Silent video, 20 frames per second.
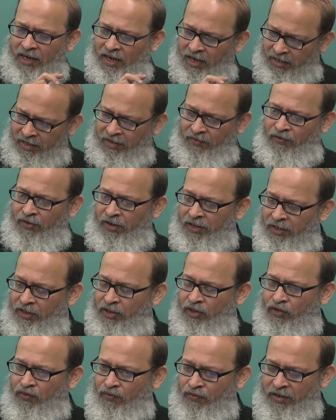are different
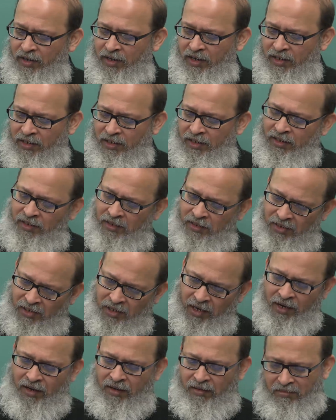schizophrenias is
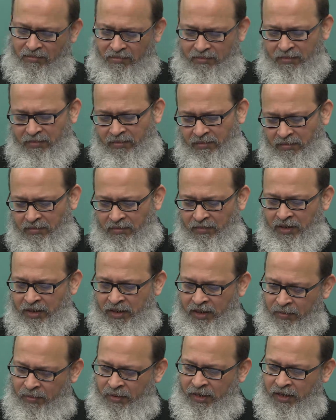still
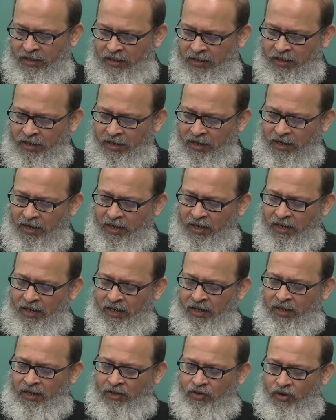a debate.
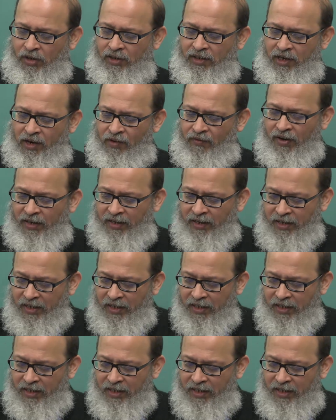So, internal factor,